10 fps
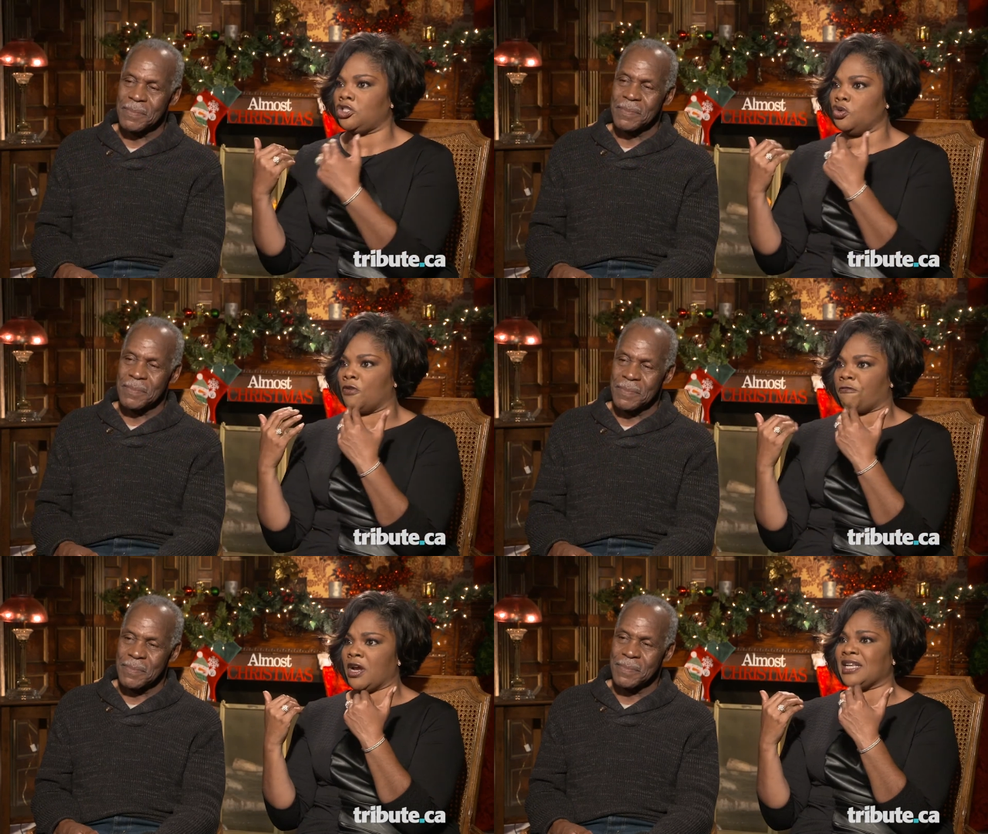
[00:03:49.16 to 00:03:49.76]
Speaker 1: too
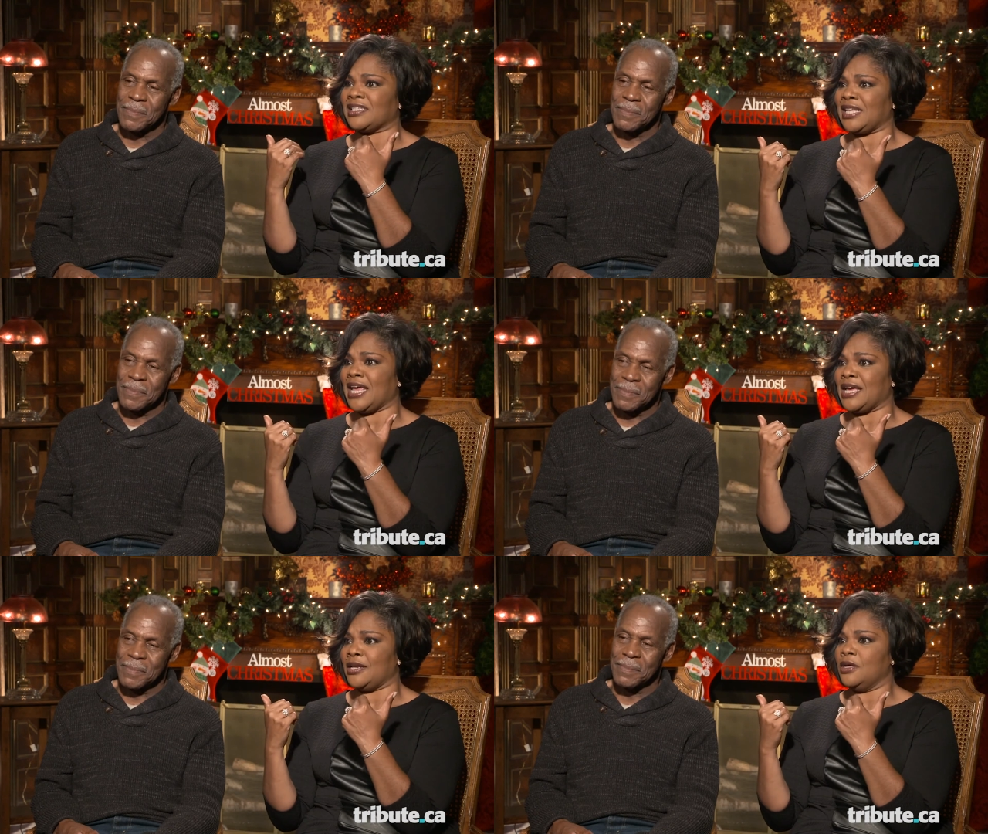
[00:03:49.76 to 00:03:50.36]
afraid to say
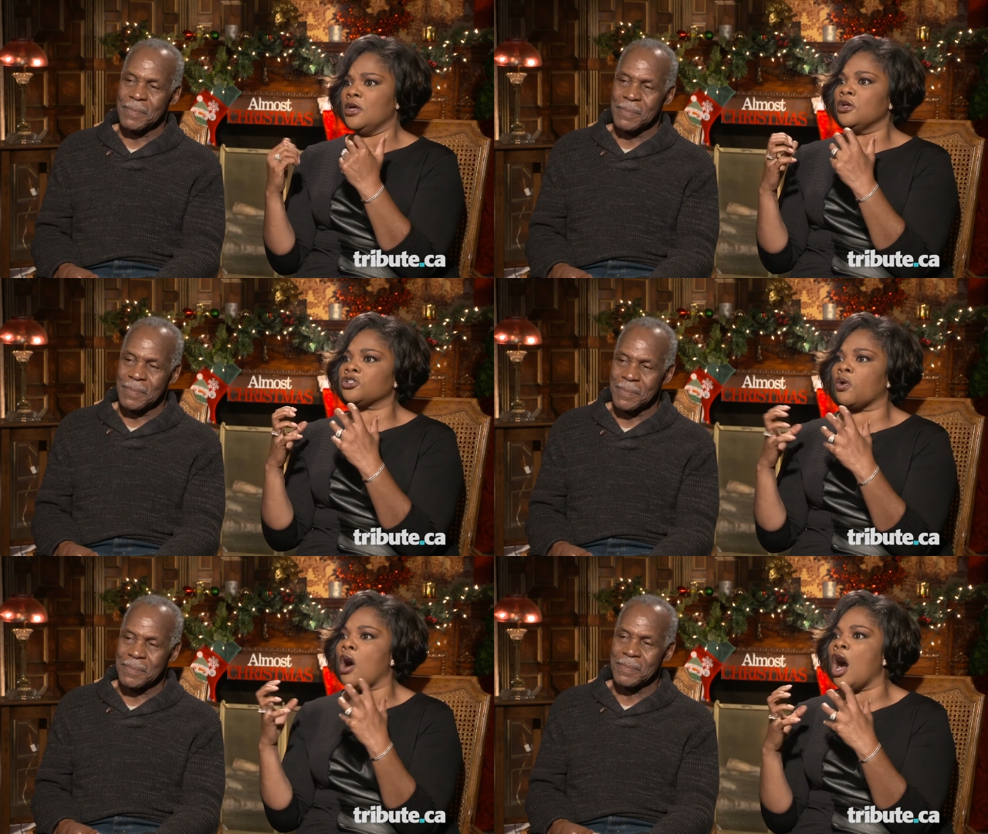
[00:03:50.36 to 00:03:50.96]
it. Mm-hmm. So
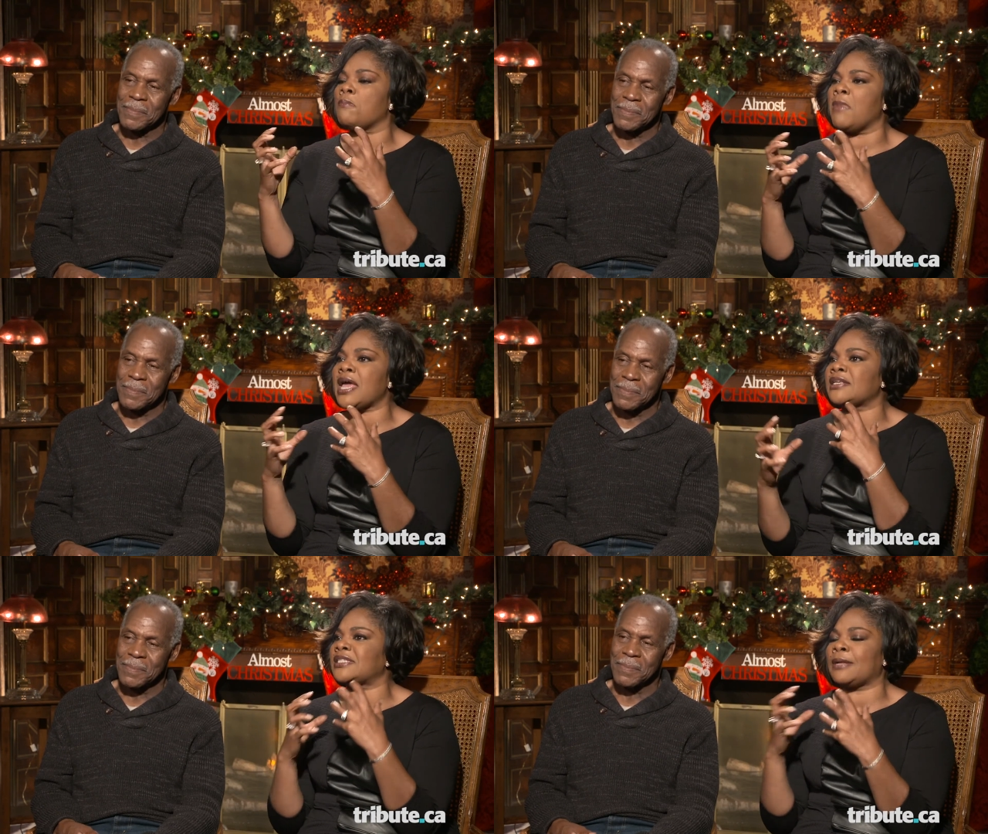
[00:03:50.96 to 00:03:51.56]
Aunt May is
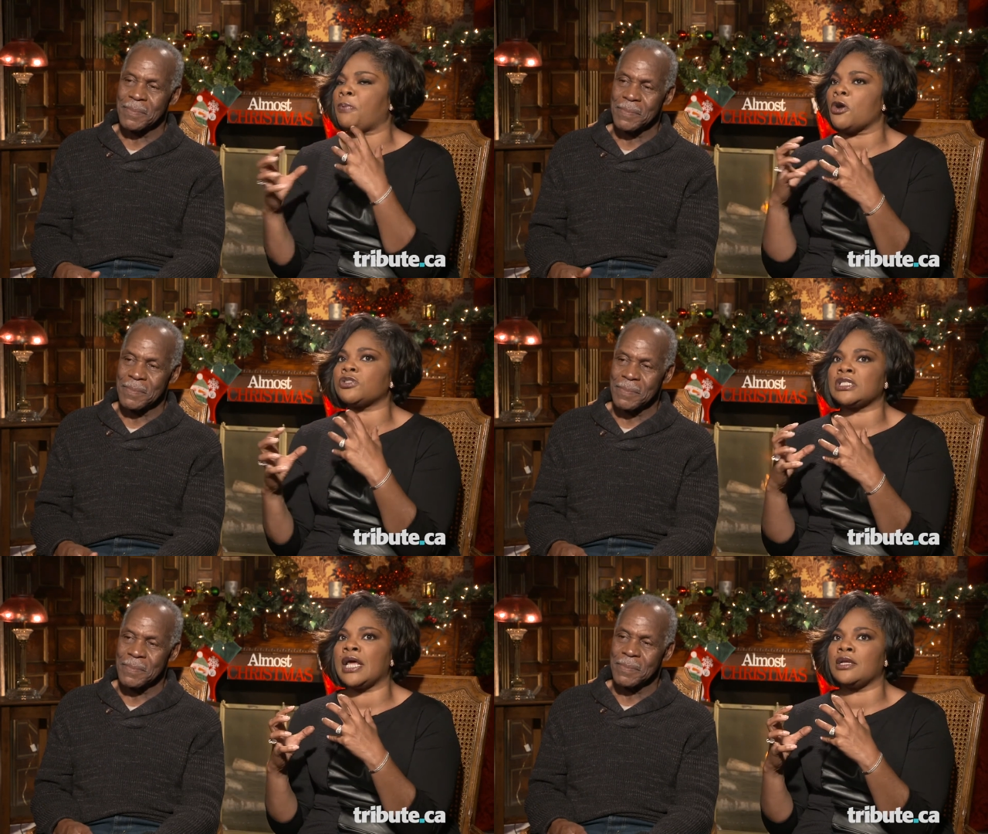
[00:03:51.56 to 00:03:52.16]
that person
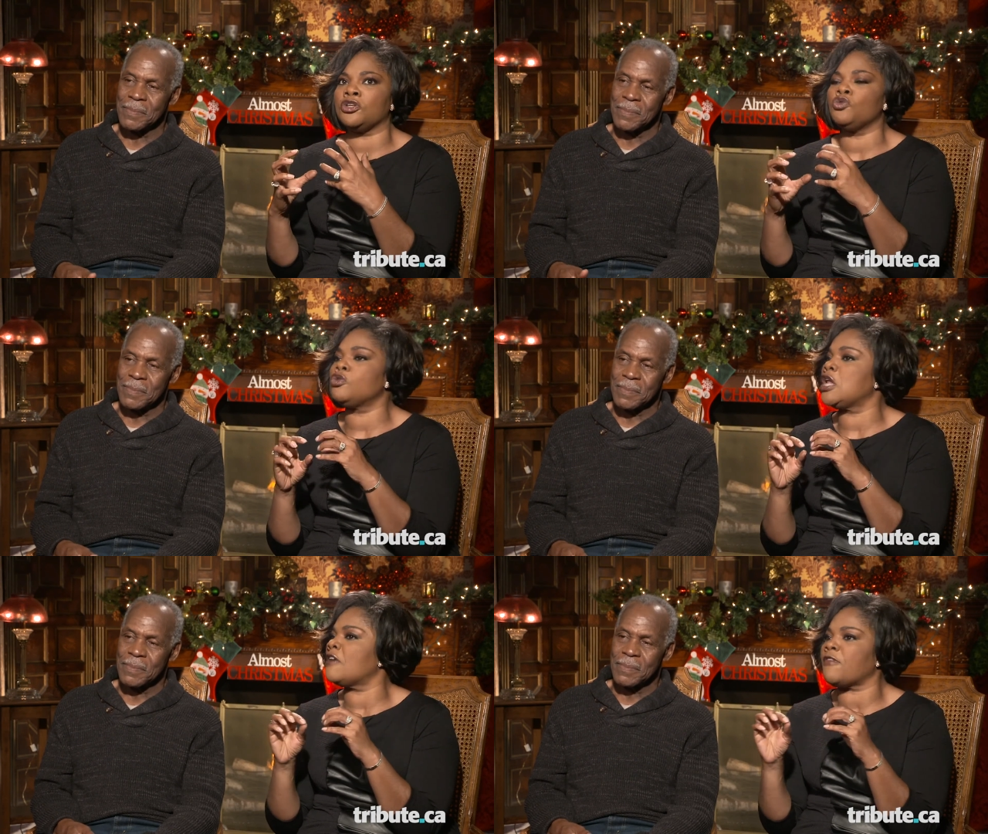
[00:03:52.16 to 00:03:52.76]
that you
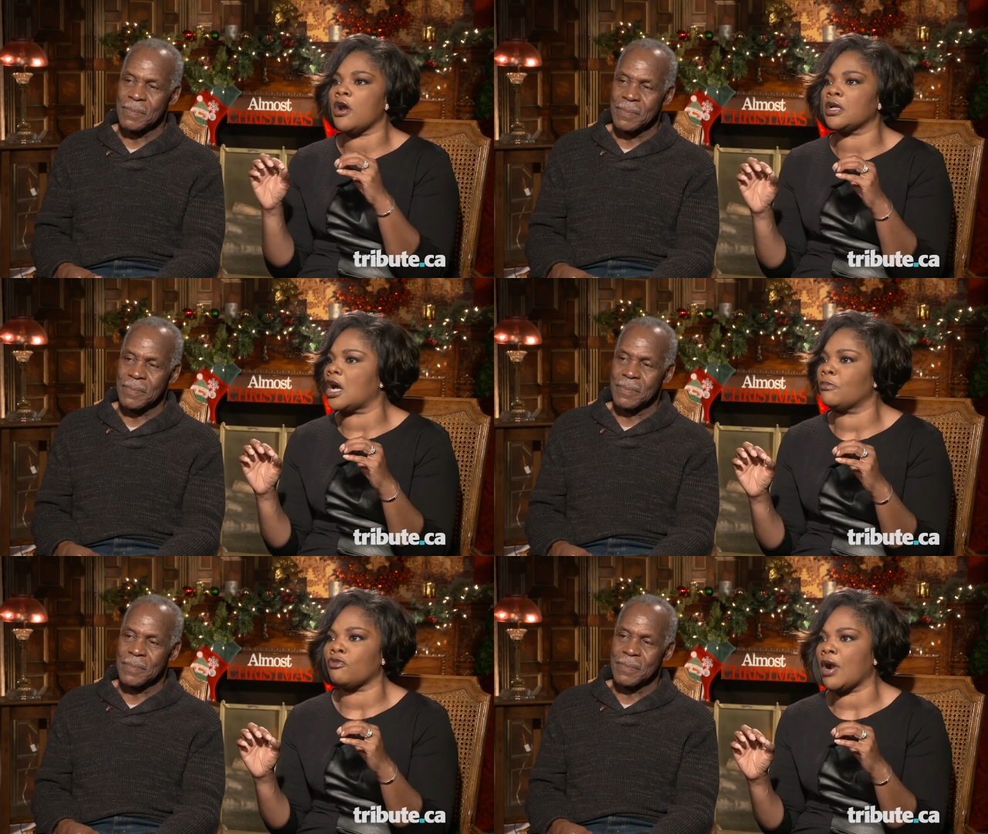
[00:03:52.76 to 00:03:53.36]
love for her to come
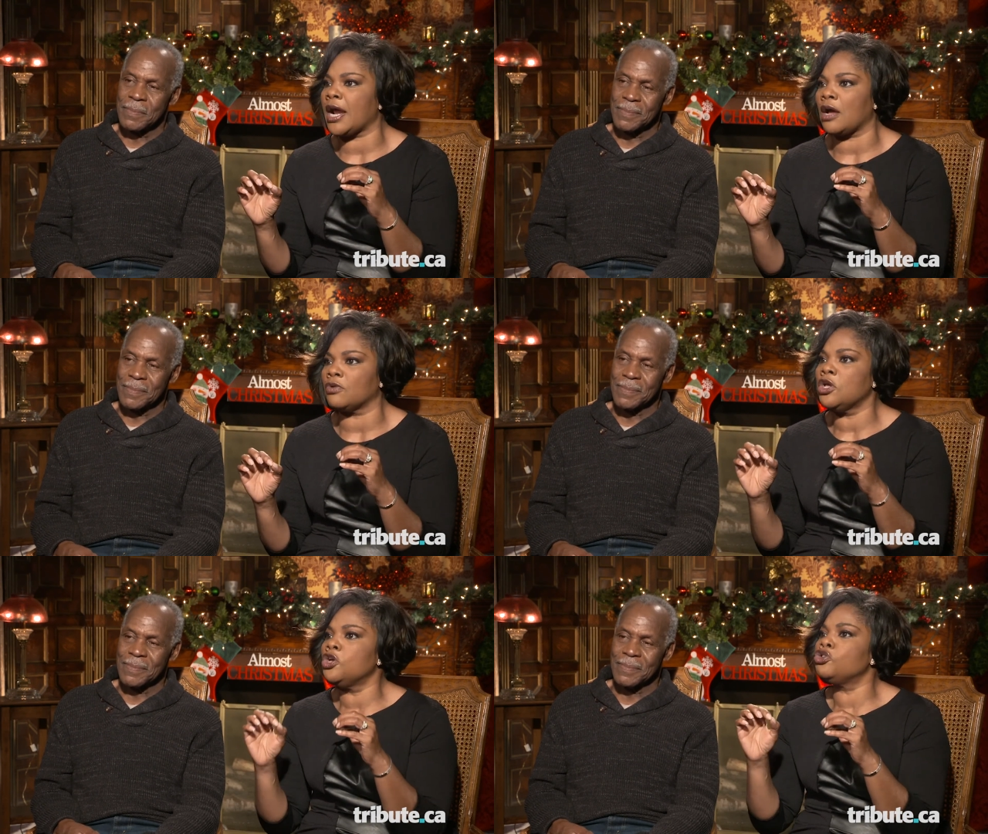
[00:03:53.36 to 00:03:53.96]
around.
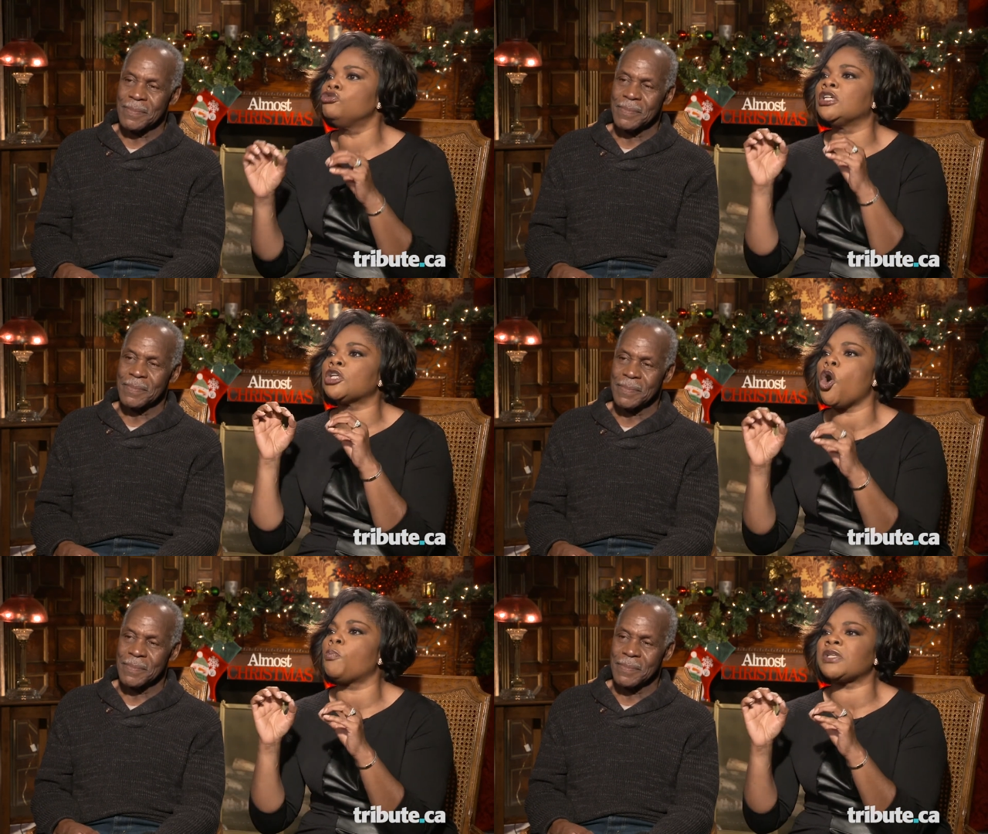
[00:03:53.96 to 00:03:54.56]
You just
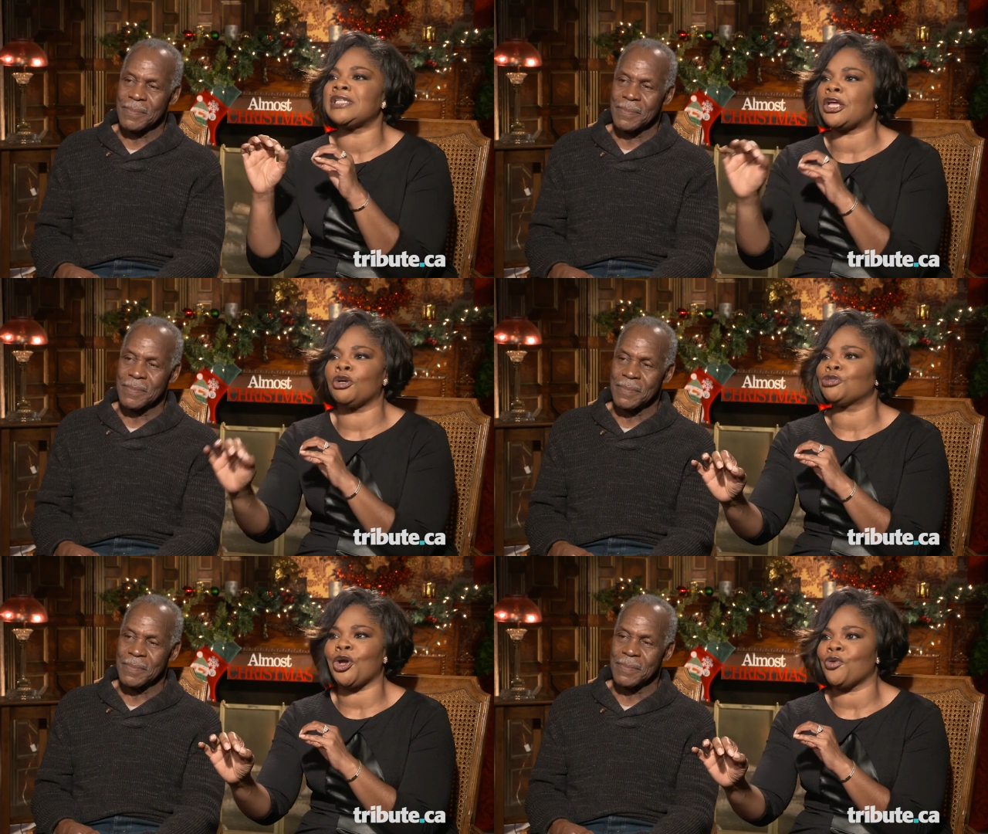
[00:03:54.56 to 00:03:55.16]
hope it's not your
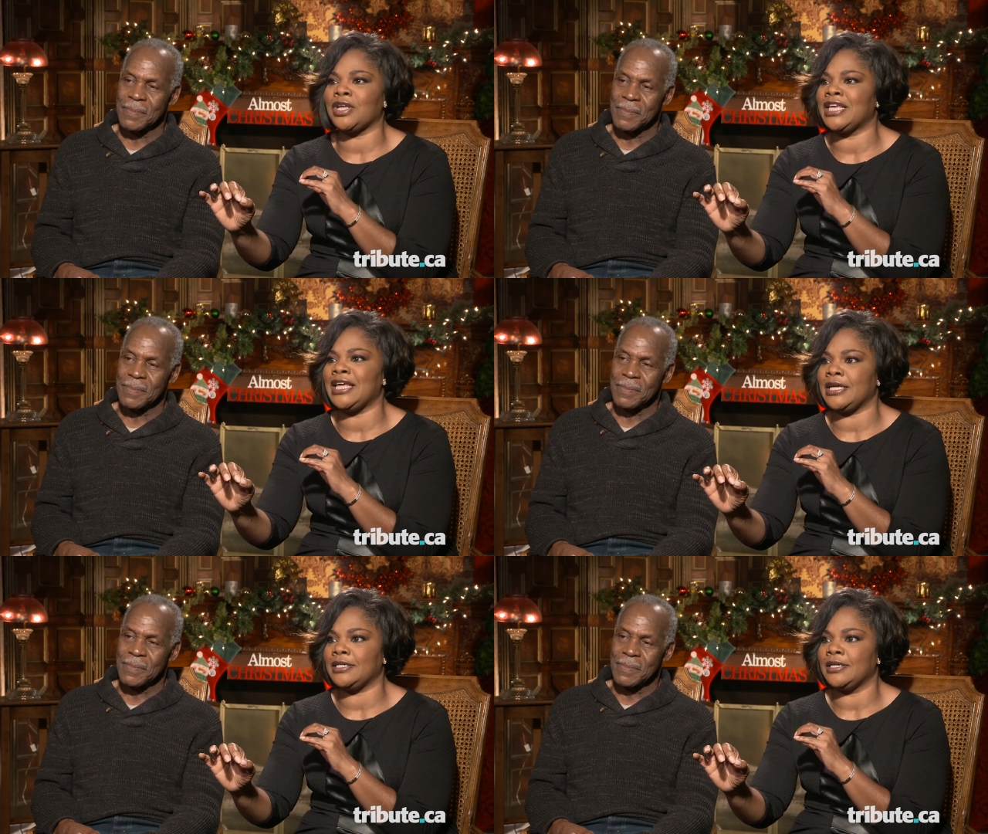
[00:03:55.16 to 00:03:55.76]
turn to get it.